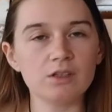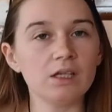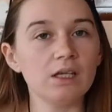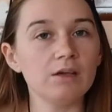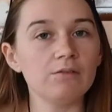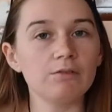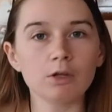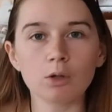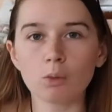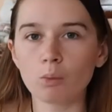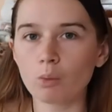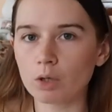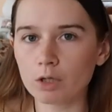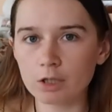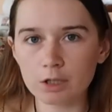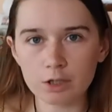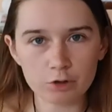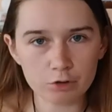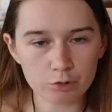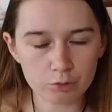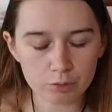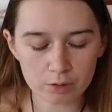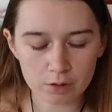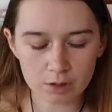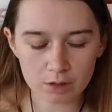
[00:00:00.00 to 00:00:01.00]
Even the
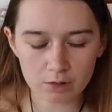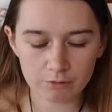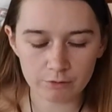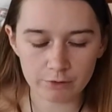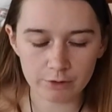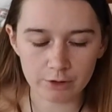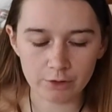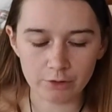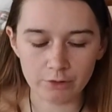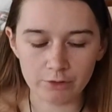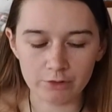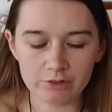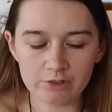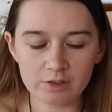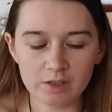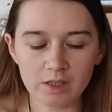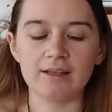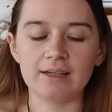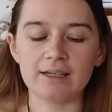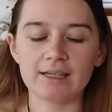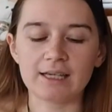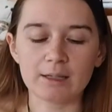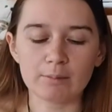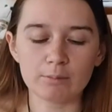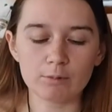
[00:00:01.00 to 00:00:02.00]
workers were confused.
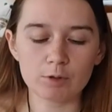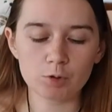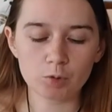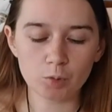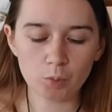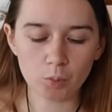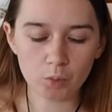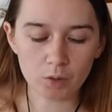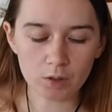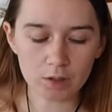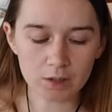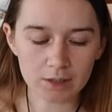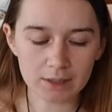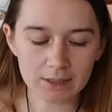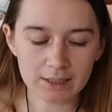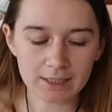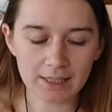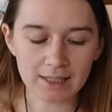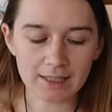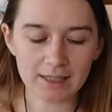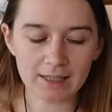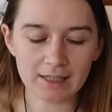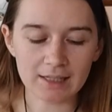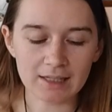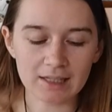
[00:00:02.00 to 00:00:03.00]
They came to work
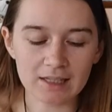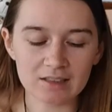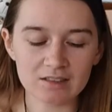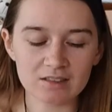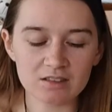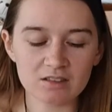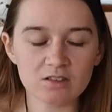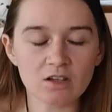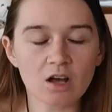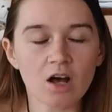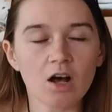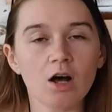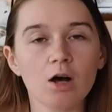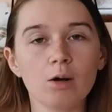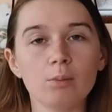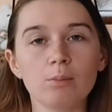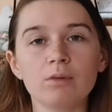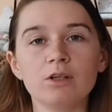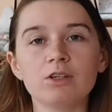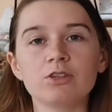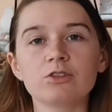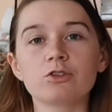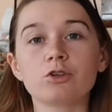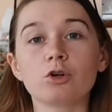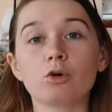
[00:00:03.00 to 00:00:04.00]
and then they saw
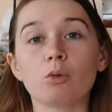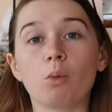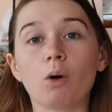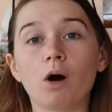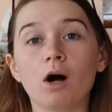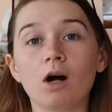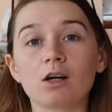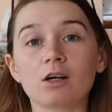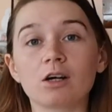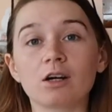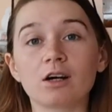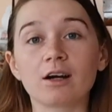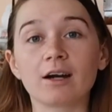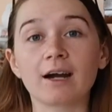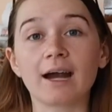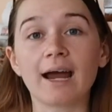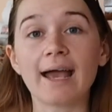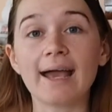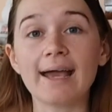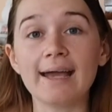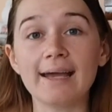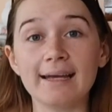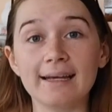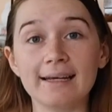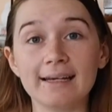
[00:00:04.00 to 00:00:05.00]
Mr. Walker
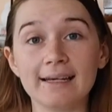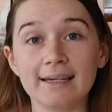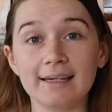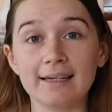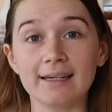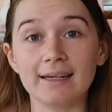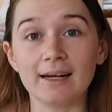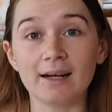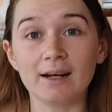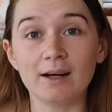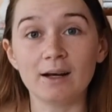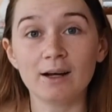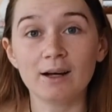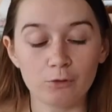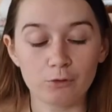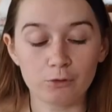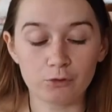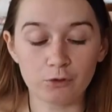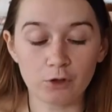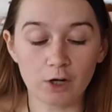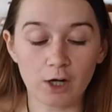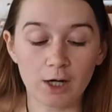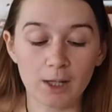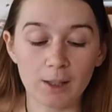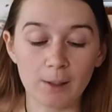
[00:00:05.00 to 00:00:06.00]
hanging
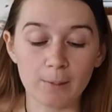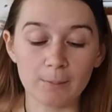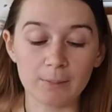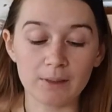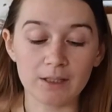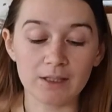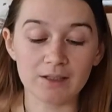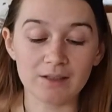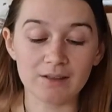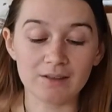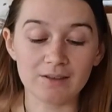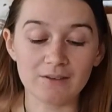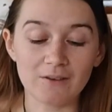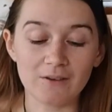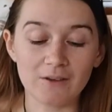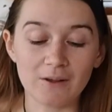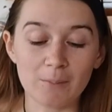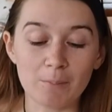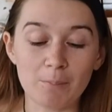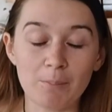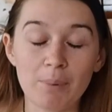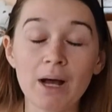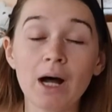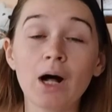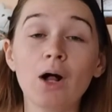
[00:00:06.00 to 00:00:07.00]
from
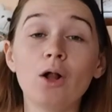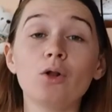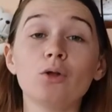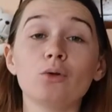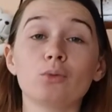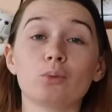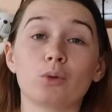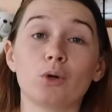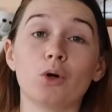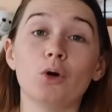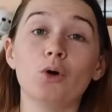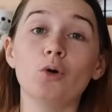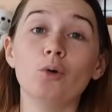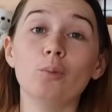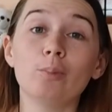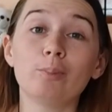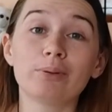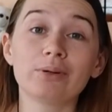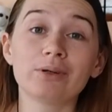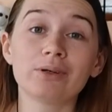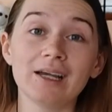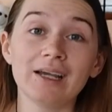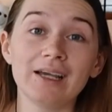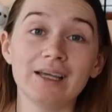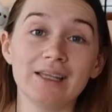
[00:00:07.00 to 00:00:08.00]
the bell rope,
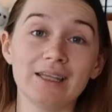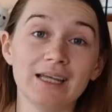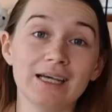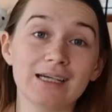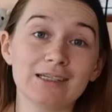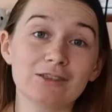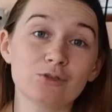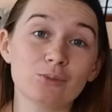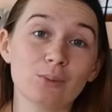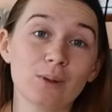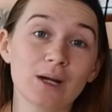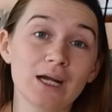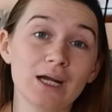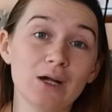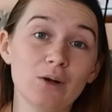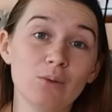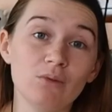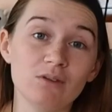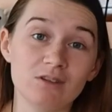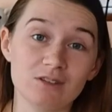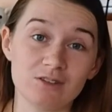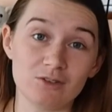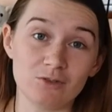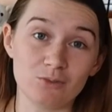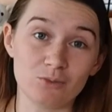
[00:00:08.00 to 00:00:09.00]
and that's why it
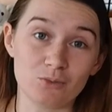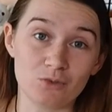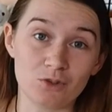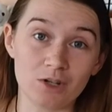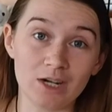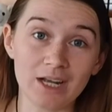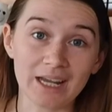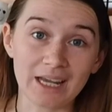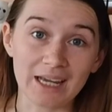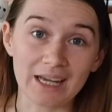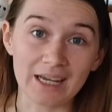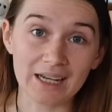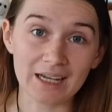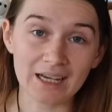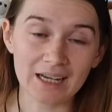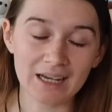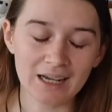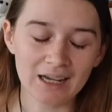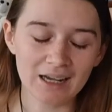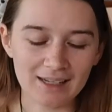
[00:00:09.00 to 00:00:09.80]
wasn't ringing.